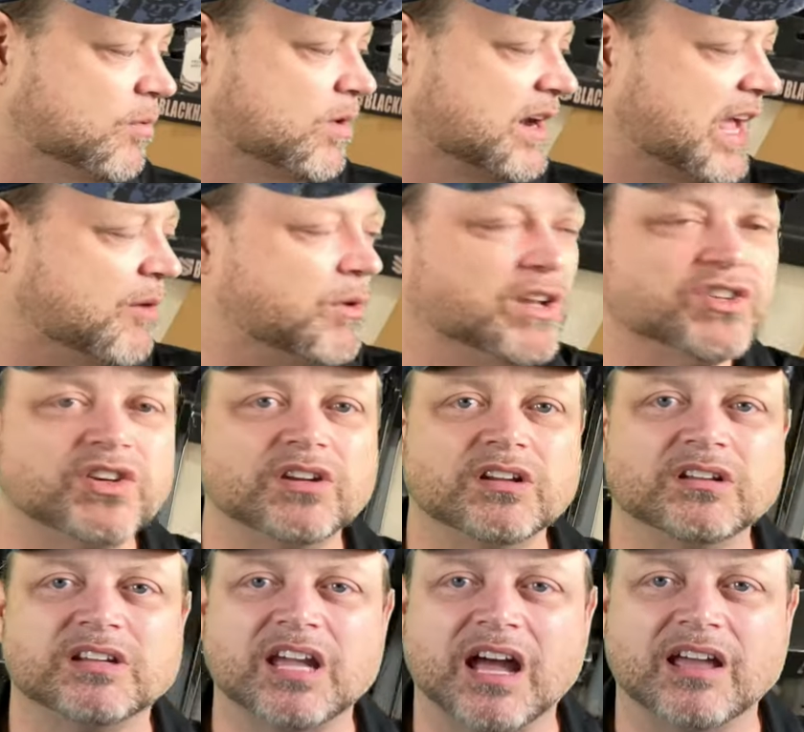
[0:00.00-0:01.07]
What I want you
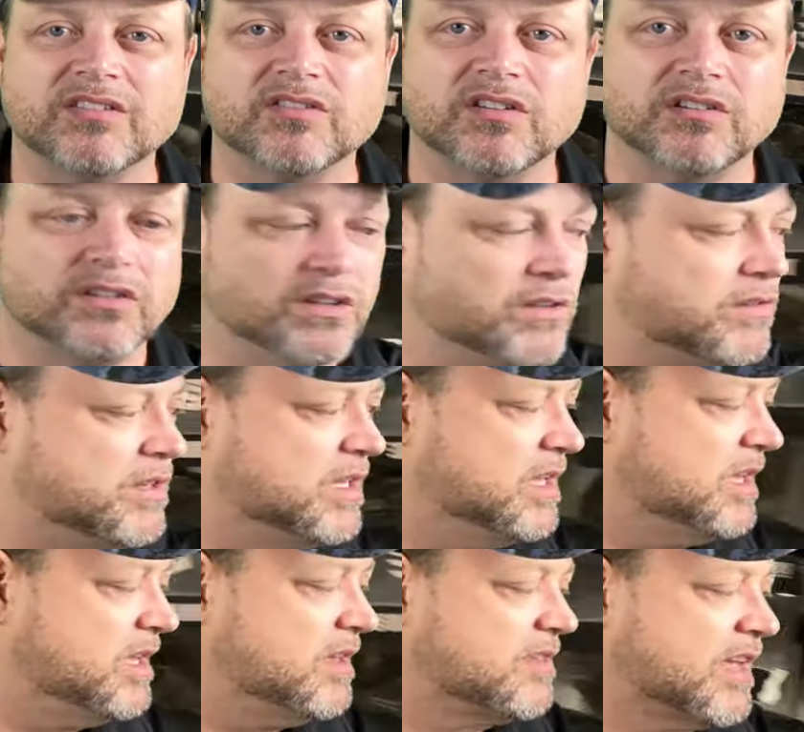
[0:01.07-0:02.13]
guys to do
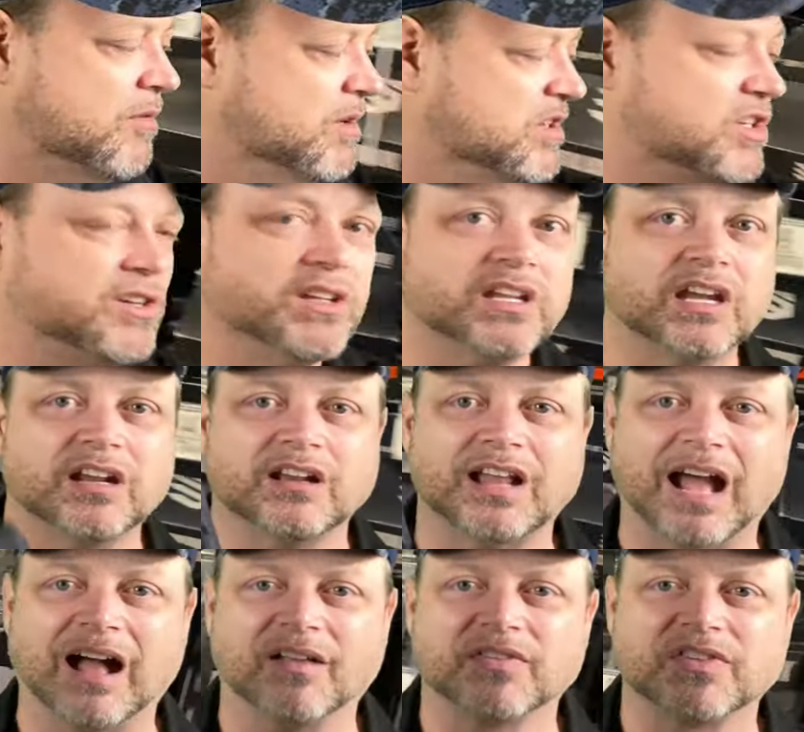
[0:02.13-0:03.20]
is I want you to get an
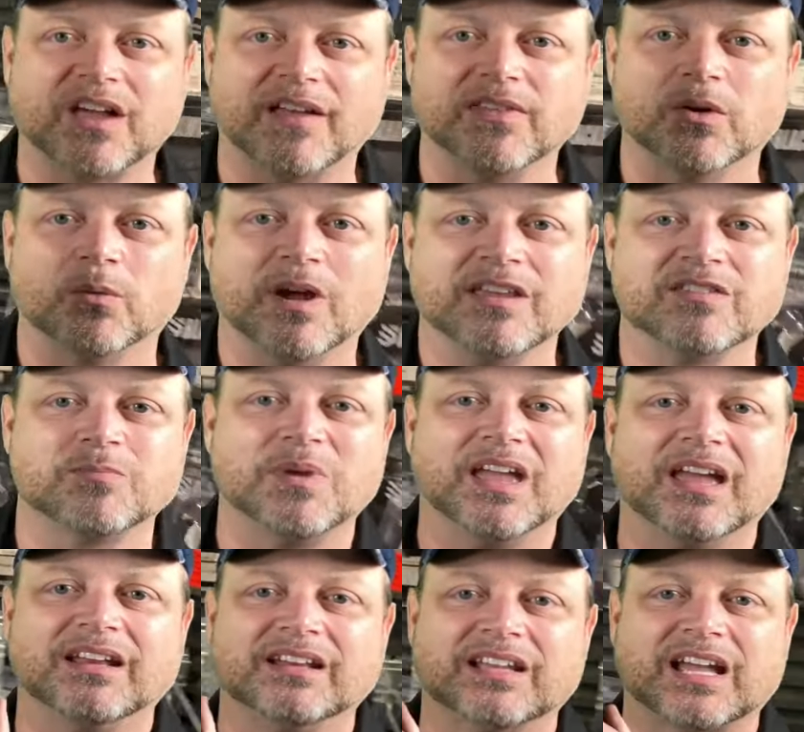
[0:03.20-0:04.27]
outside the
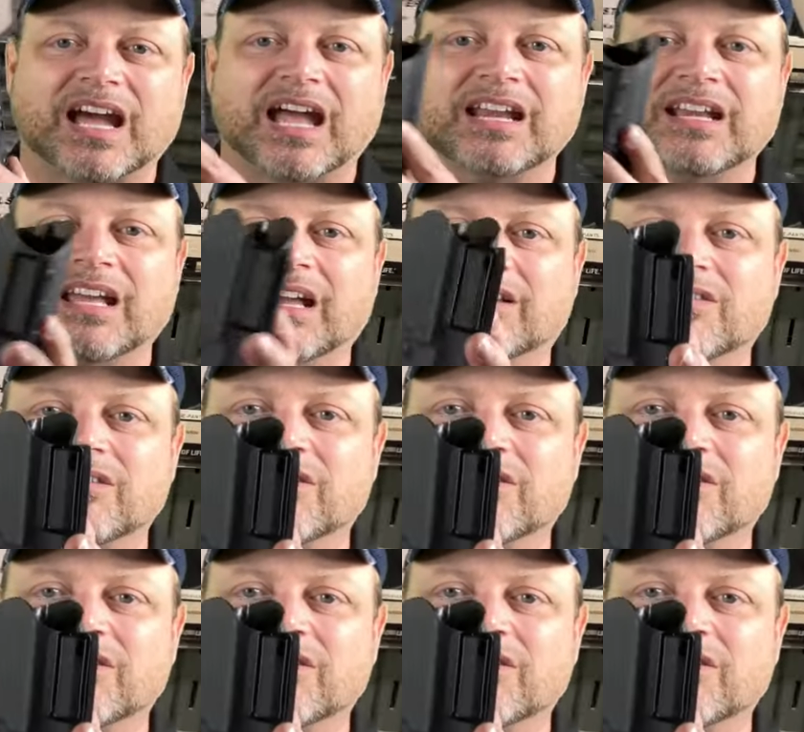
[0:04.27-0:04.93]
waistband Kydex.